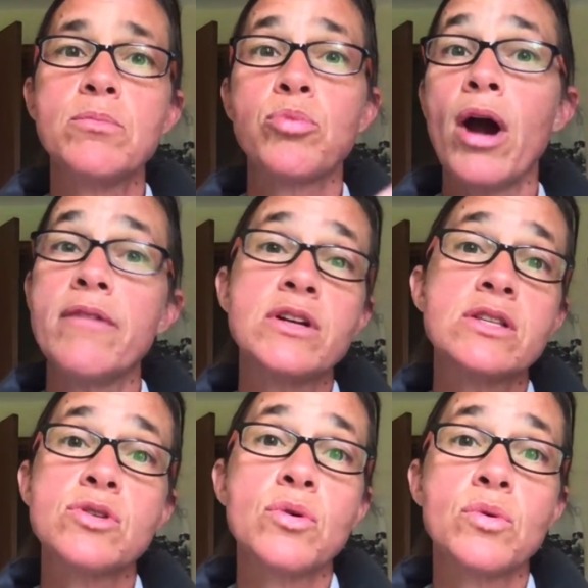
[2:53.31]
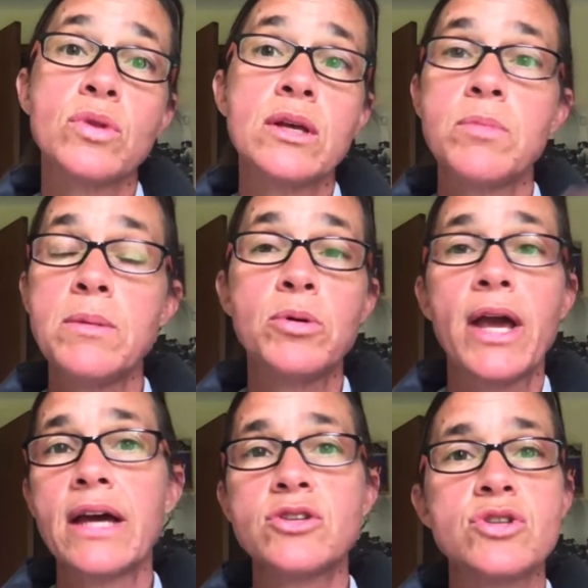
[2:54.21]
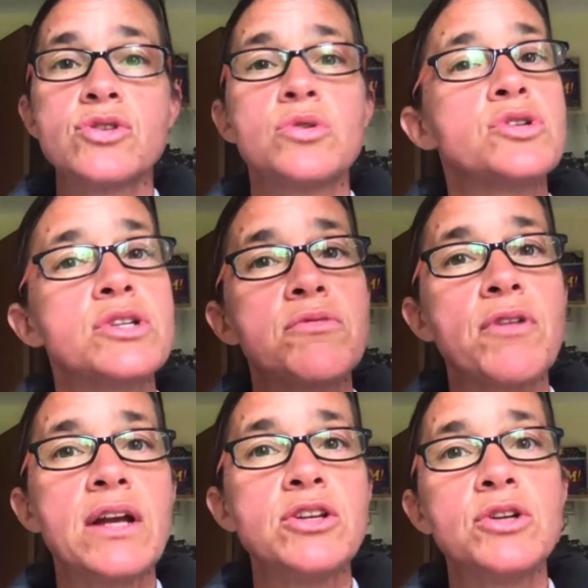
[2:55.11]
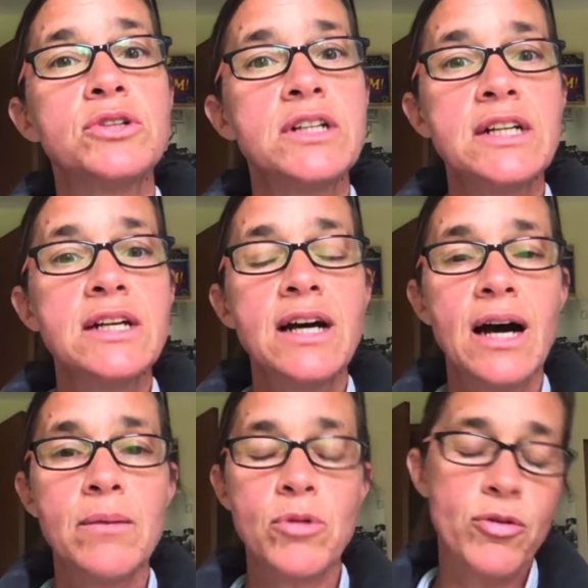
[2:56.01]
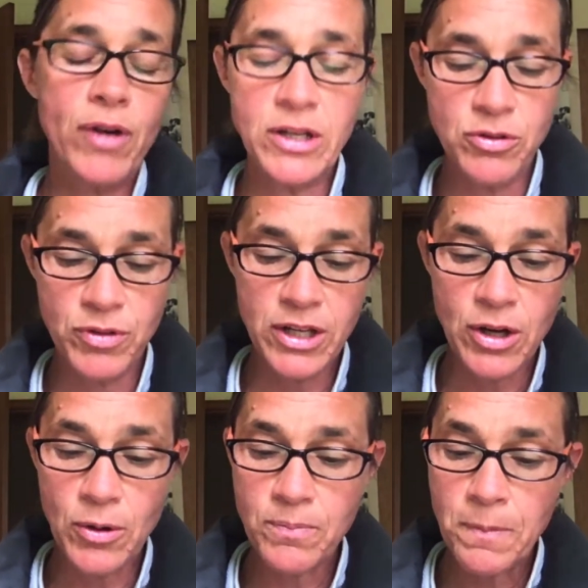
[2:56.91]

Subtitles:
private so that people can't just search and find you or find your video.